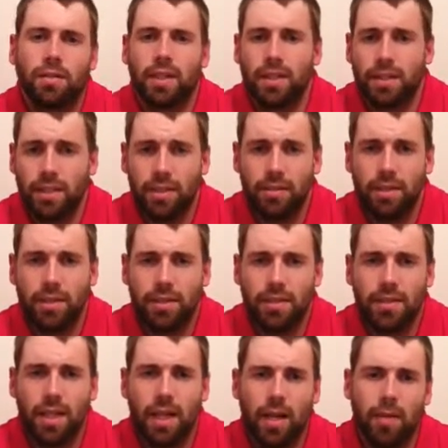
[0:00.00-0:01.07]

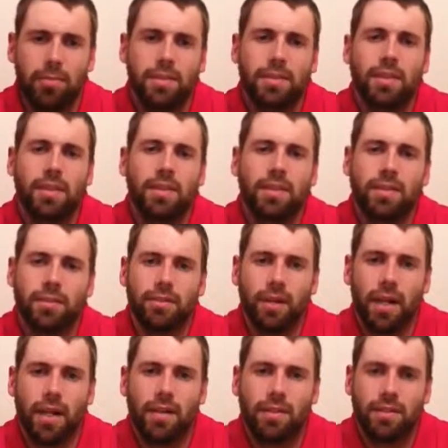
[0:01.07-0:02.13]
activities happened on this
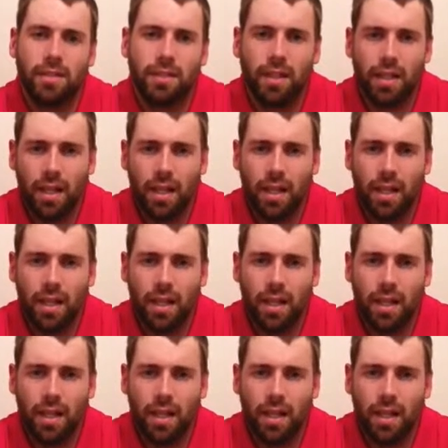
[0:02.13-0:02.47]
grounds.